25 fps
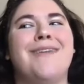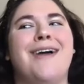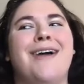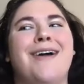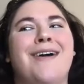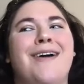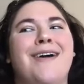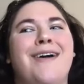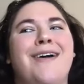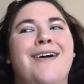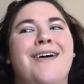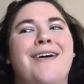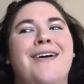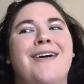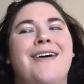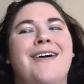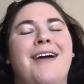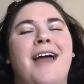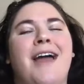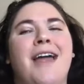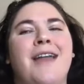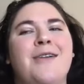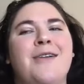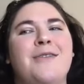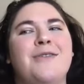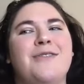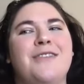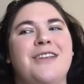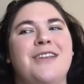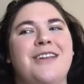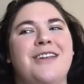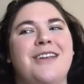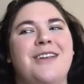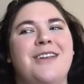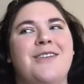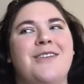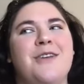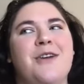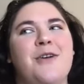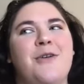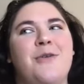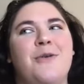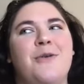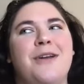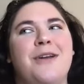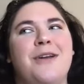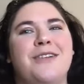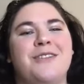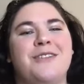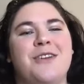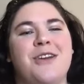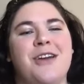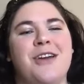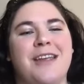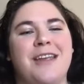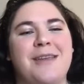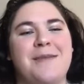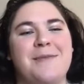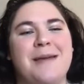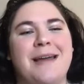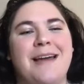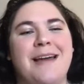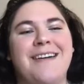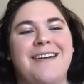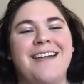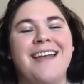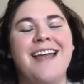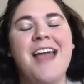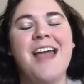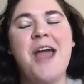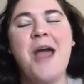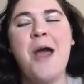I don't think you know what you're talking about.